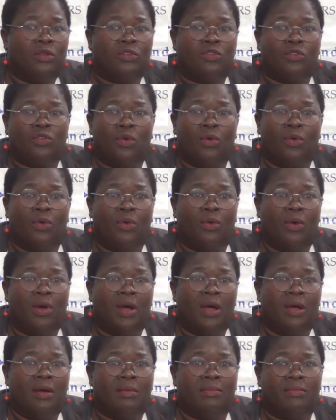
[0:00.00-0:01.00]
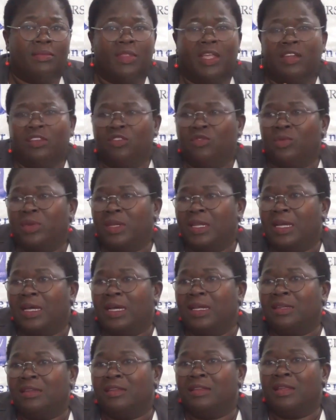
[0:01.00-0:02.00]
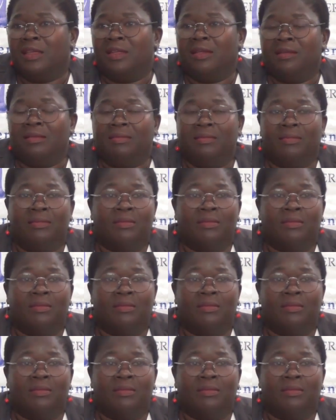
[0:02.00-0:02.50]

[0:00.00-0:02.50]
So that is what I can say.